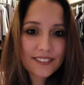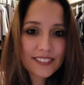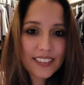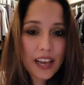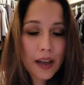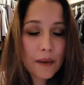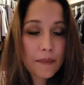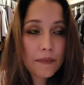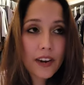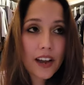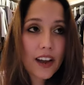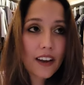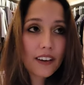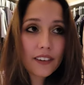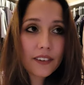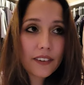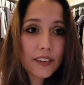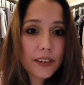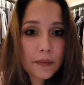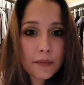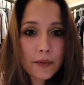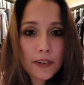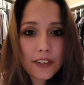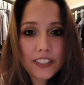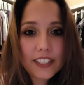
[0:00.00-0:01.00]
I'm not
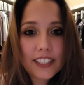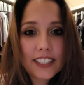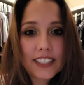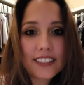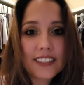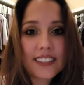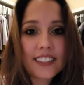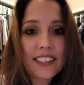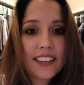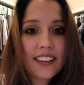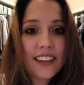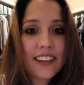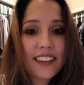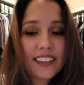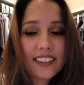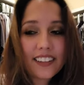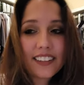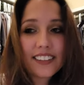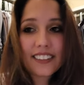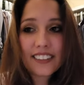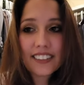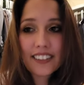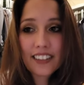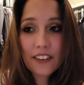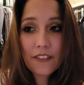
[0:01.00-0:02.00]
going to purchase
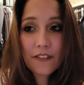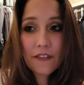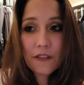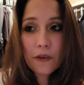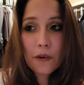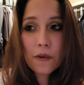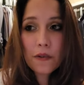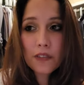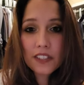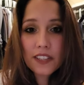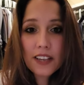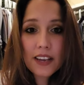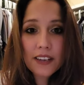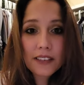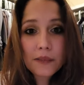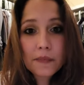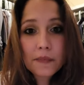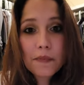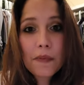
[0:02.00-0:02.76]
the full-size